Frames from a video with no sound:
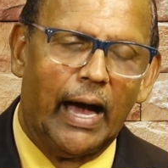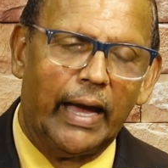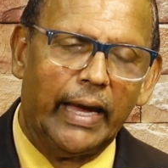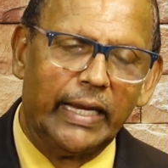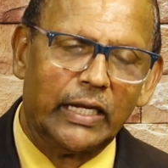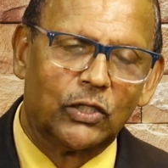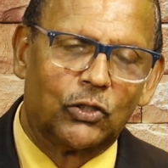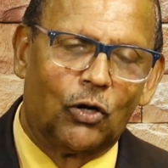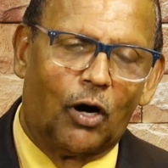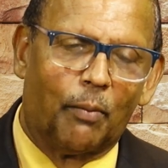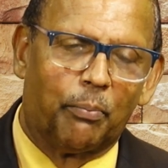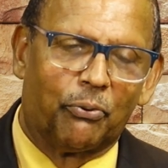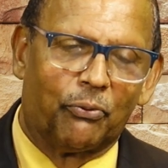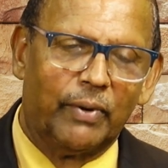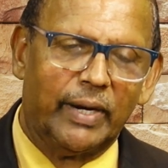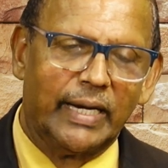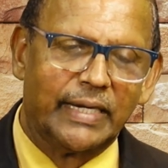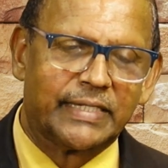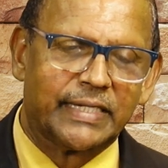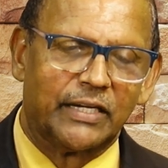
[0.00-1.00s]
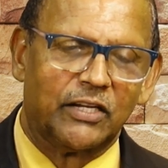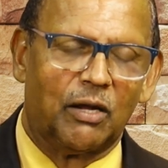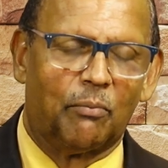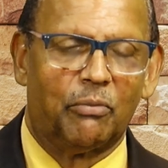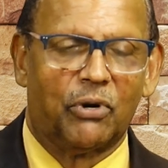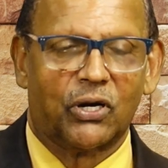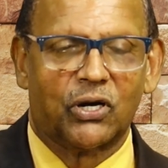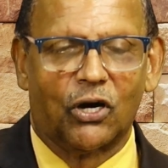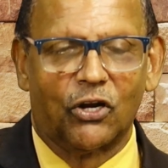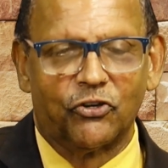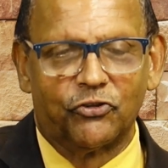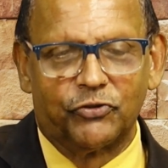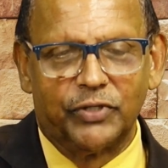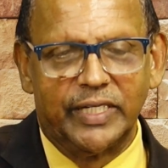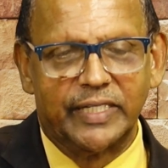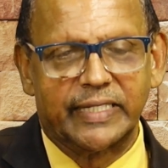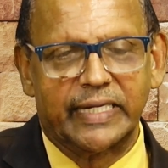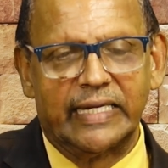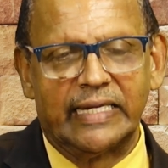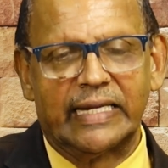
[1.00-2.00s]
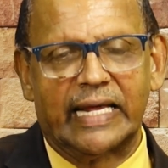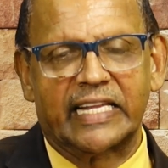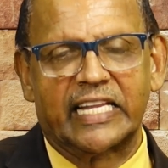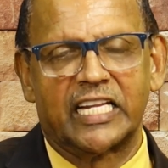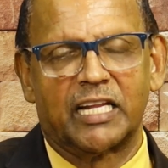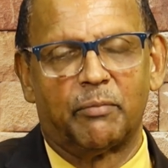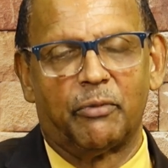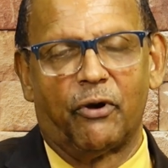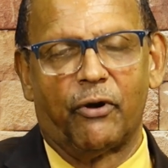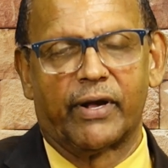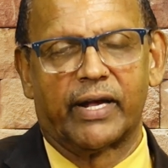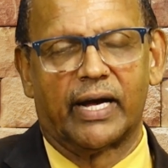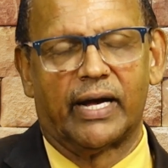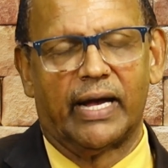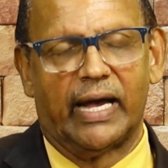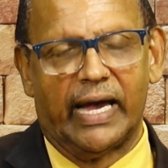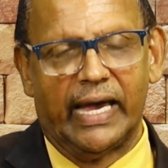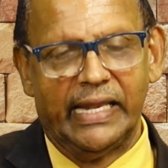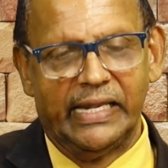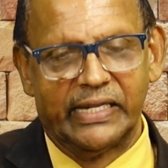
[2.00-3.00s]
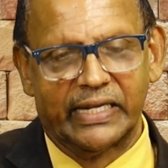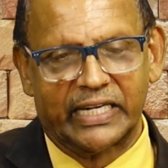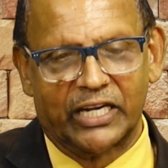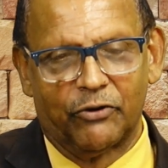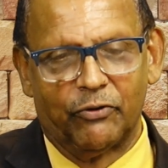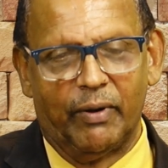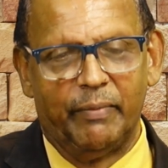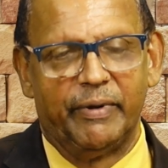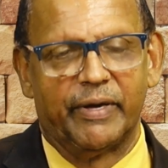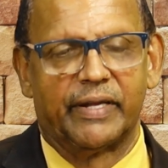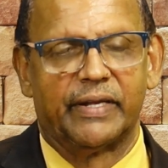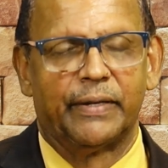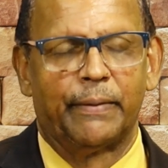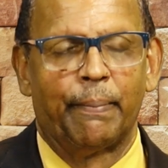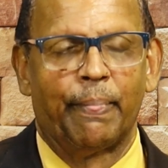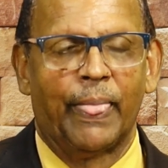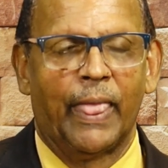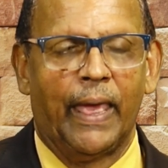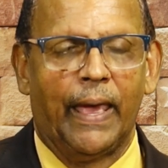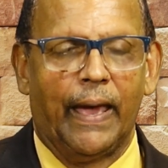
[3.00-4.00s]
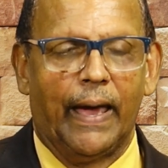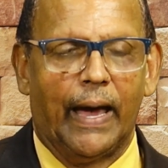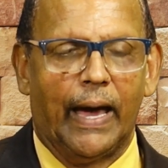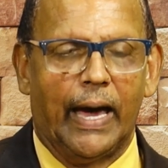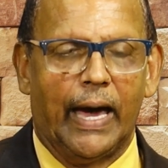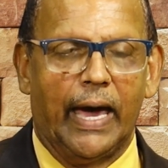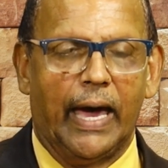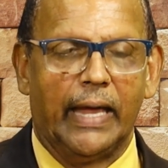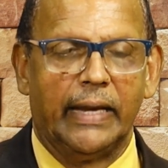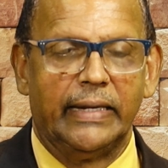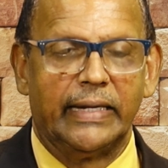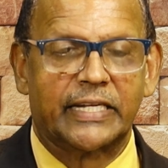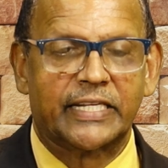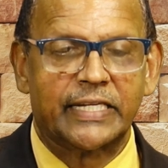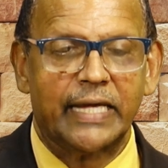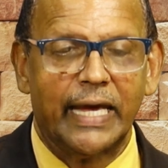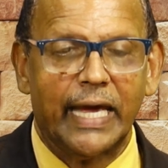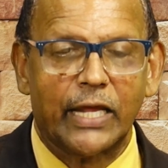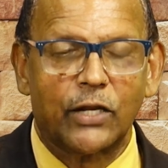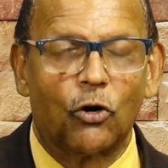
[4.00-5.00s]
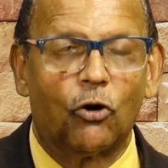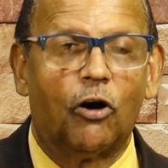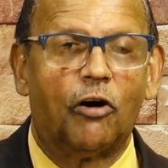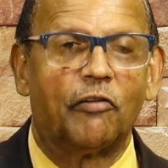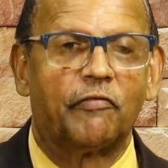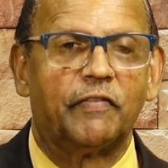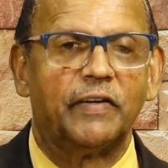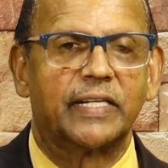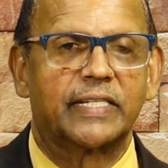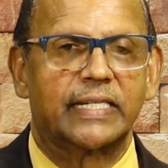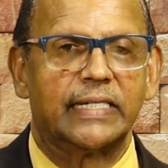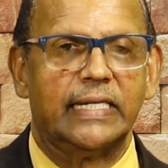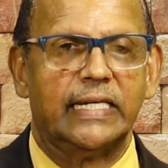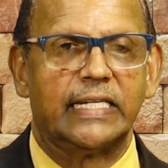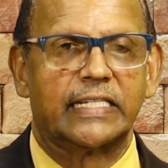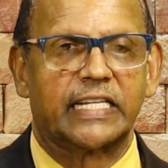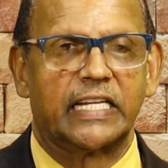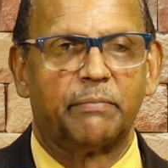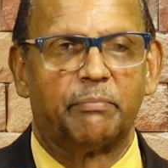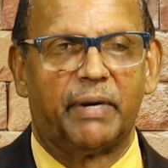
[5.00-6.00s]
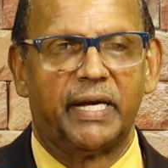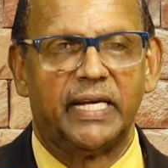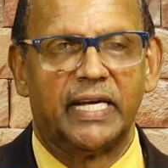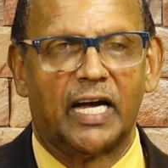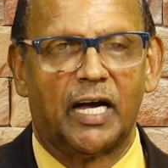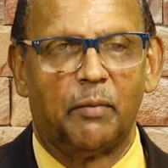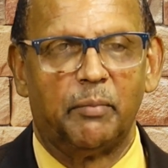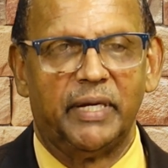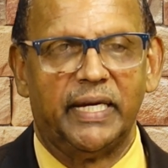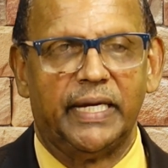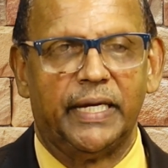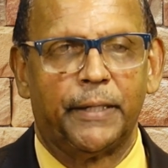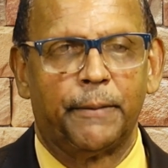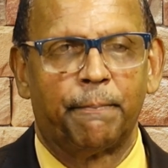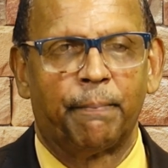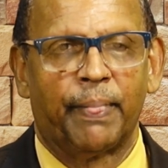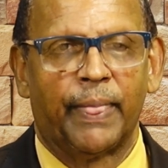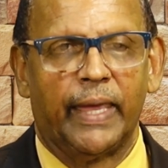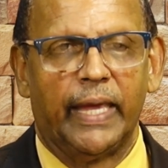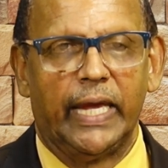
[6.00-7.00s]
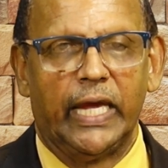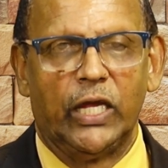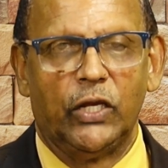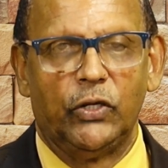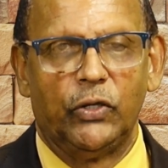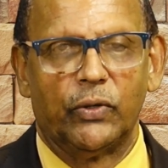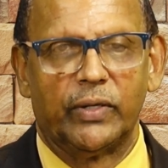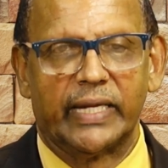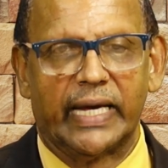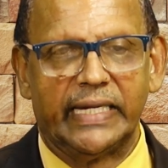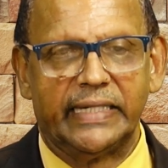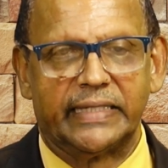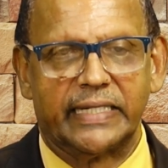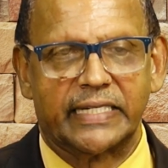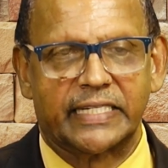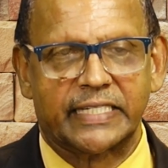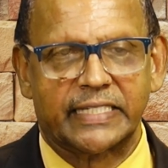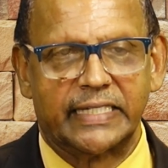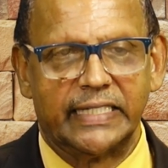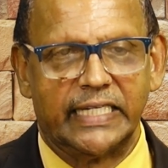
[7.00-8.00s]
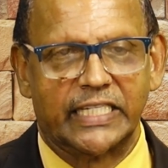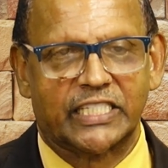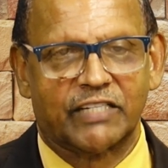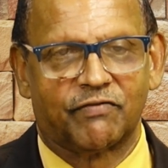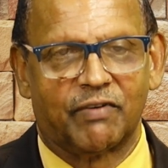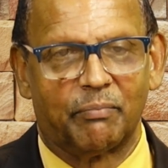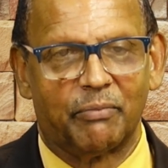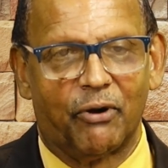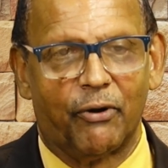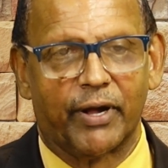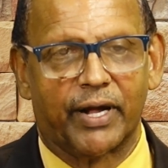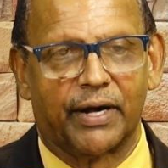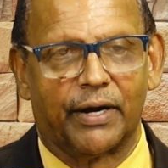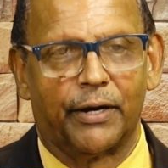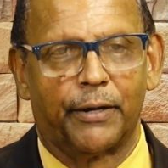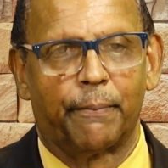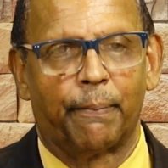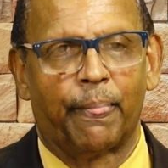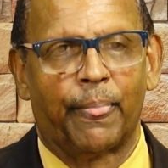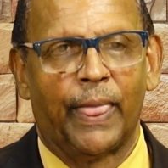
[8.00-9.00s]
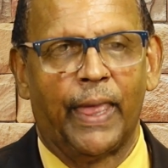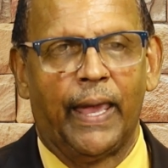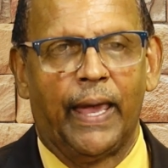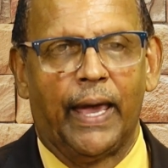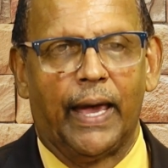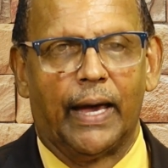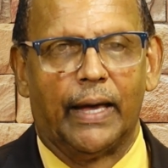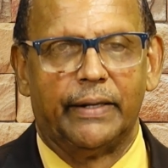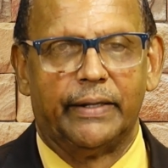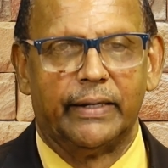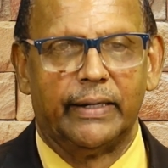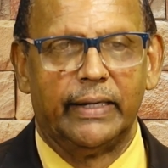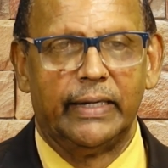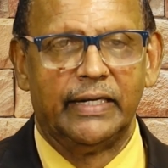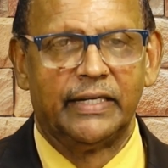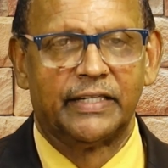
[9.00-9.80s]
incorporates a number of countries in Latin America and the Caribbean, and its head office is in Miami in the United States of America. And the